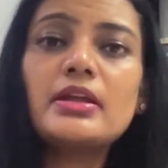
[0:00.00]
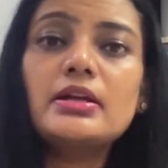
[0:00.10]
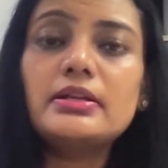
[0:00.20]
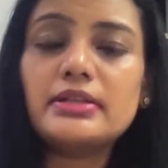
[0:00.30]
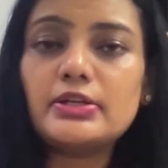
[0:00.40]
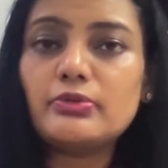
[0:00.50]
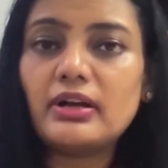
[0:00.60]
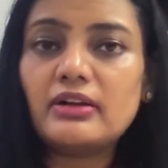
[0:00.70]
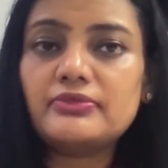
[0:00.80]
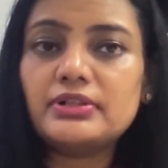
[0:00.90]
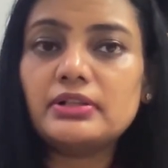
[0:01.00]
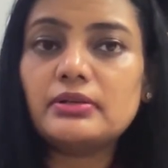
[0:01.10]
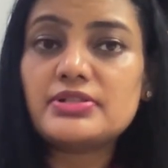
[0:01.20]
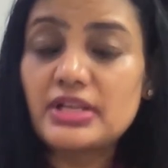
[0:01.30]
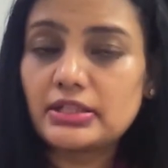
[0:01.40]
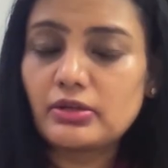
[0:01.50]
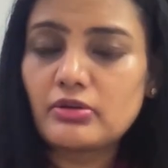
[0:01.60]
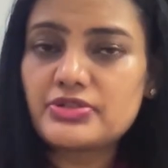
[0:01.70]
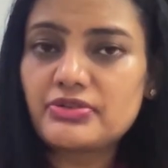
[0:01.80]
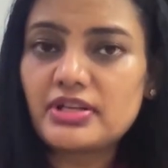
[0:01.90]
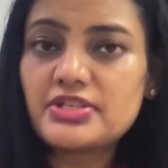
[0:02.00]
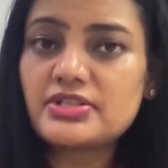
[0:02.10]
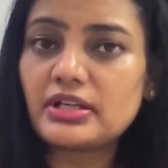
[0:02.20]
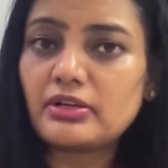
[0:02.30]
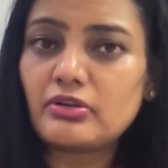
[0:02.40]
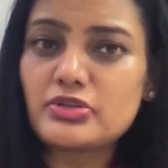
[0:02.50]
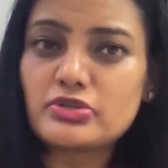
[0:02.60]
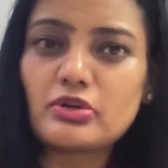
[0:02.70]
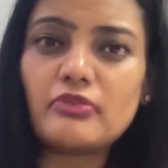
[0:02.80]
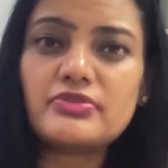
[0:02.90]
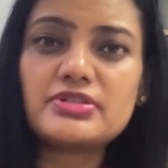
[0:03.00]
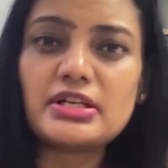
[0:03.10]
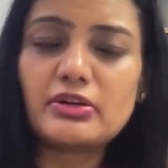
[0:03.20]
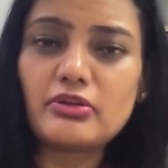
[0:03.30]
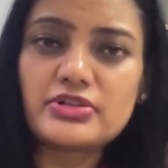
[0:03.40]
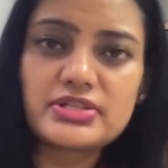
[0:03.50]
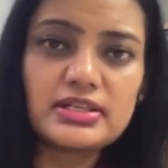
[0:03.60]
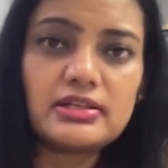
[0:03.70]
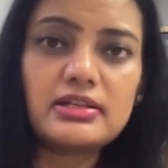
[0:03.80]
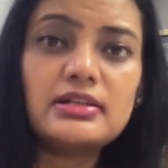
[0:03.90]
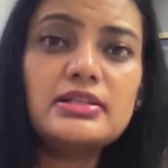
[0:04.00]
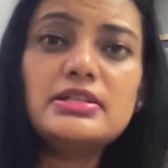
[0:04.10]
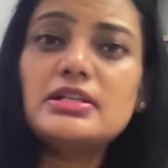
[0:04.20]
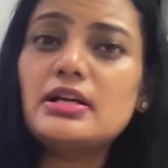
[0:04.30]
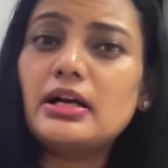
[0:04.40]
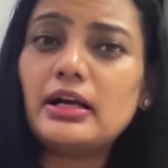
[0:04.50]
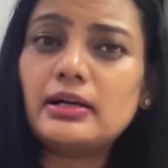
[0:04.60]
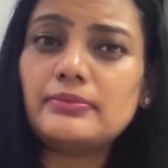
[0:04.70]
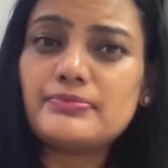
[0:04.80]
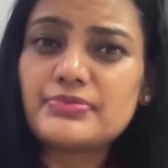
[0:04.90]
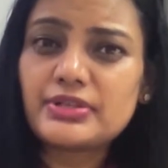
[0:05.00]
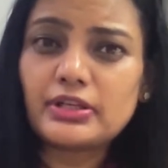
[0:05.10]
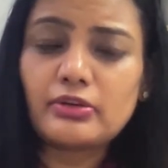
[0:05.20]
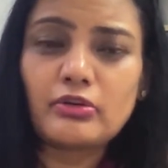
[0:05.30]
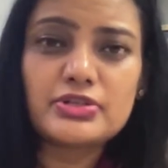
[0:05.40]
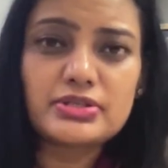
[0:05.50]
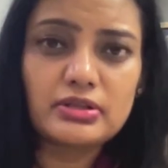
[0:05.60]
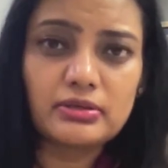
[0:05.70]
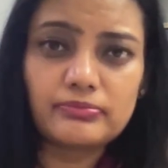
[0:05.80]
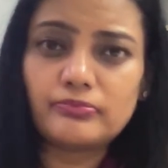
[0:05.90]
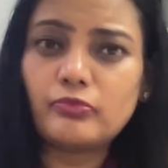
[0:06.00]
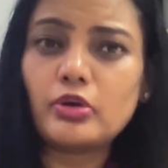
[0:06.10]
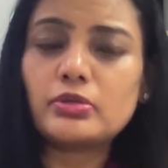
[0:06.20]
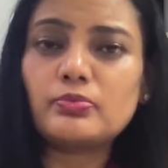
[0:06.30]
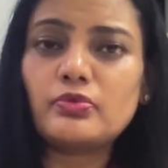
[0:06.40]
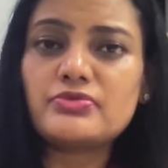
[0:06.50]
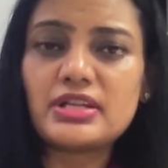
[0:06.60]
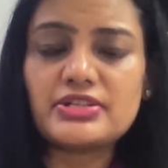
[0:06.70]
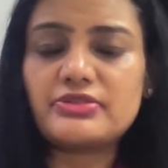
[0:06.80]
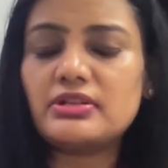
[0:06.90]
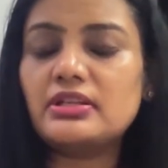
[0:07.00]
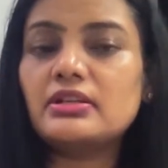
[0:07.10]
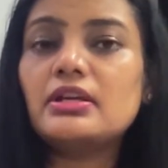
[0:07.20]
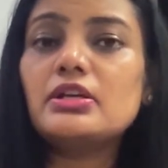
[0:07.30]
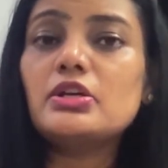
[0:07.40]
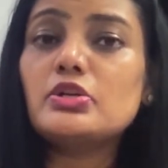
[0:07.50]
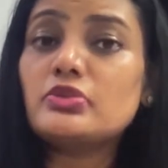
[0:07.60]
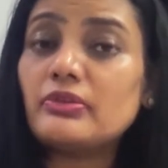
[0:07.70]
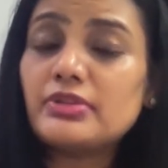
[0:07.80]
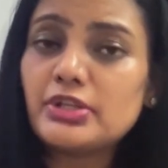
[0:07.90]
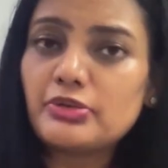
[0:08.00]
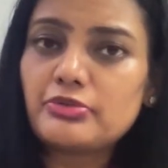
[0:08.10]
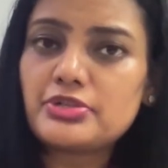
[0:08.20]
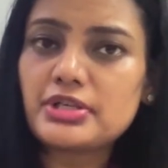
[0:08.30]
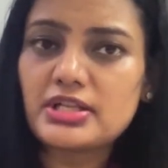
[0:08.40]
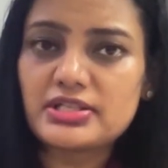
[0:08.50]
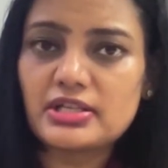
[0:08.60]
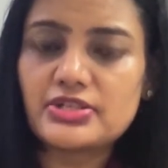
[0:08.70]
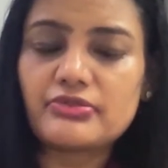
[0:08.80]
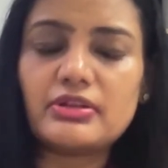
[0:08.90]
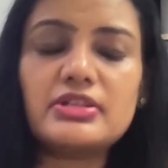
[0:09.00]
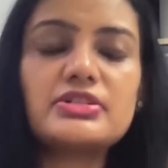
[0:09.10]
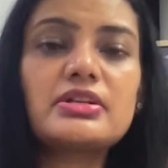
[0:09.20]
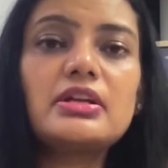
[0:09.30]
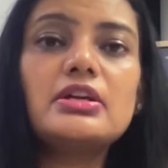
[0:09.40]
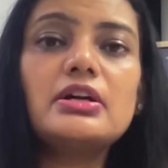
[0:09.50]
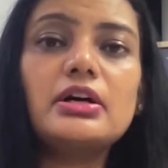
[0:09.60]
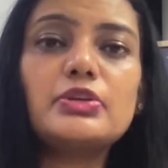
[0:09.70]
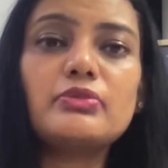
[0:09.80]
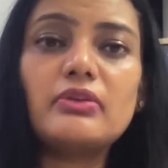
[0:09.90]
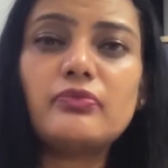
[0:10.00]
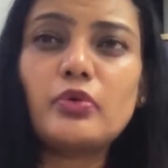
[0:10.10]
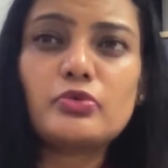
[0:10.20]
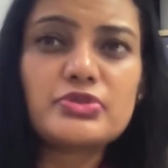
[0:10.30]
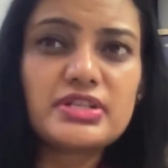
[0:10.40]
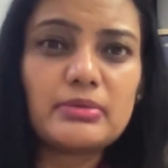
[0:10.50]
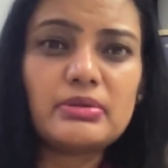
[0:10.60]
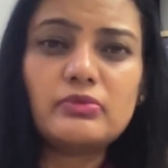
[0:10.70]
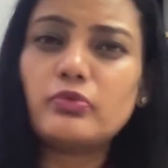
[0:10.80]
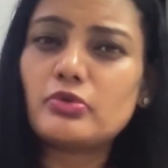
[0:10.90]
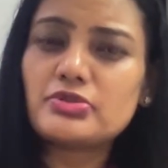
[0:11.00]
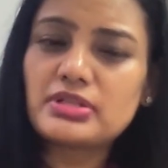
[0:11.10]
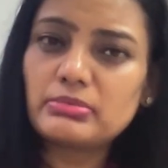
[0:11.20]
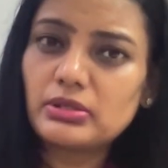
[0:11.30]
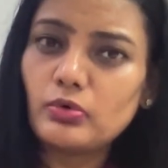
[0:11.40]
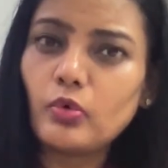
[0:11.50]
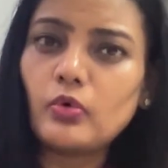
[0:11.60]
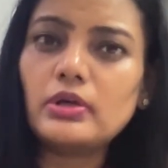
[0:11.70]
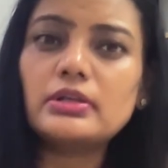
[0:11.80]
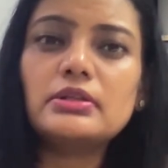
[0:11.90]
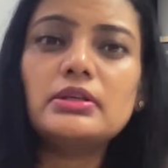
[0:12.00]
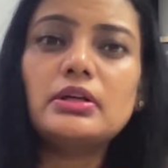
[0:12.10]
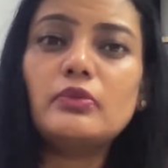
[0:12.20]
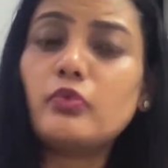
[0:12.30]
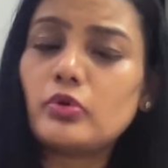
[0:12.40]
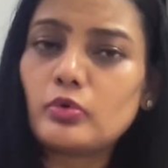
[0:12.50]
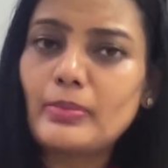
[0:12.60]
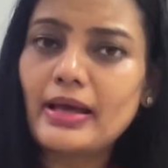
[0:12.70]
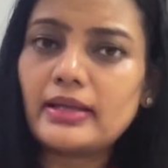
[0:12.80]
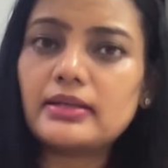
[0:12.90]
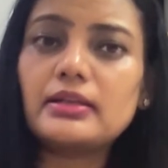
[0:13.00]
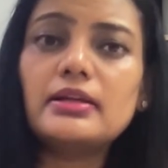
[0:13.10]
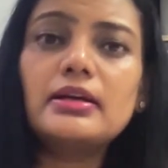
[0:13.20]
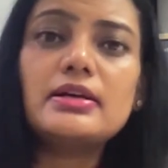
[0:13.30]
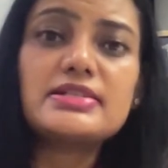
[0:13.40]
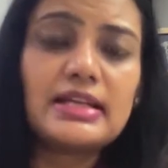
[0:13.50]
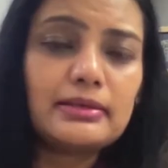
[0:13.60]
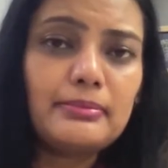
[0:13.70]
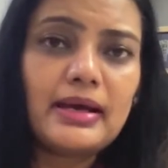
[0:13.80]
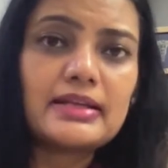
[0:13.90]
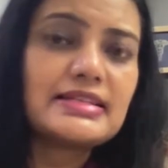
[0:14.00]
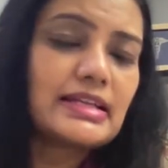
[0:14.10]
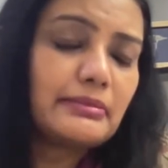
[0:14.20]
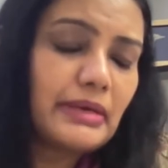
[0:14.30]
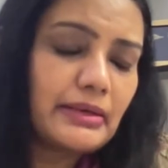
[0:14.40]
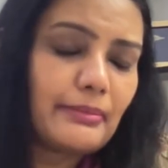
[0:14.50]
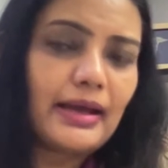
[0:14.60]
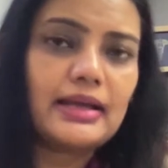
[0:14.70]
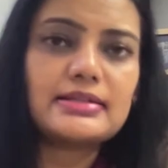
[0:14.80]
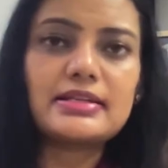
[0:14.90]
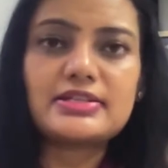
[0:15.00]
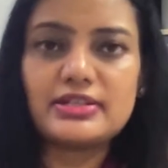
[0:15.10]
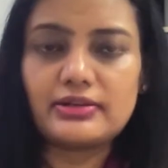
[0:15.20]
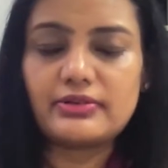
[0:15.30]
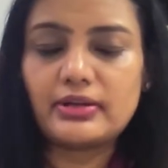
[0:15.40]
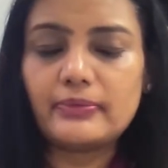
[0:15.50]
Then you have the Suncross range, Suncross Soft, Suncross Silk, Suncross waterproof sunscreen. You have the Neutrogena sunscreens. You have Photostable Gold, Photoban, Sunban Matte, etc.